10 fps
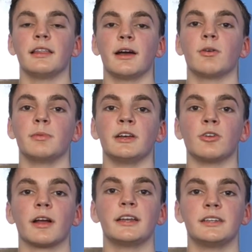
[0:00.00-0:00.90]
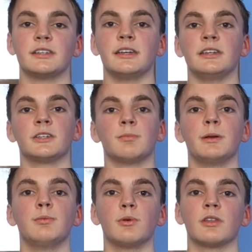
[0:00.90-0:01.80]
That would be great to see, so
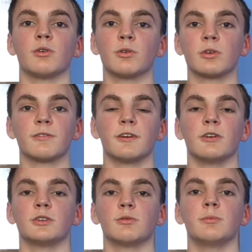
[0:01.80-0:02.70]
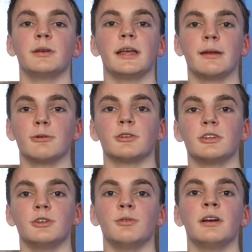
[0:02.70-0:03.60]
people with older phones would be able
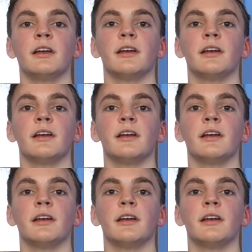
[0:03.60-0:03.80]
to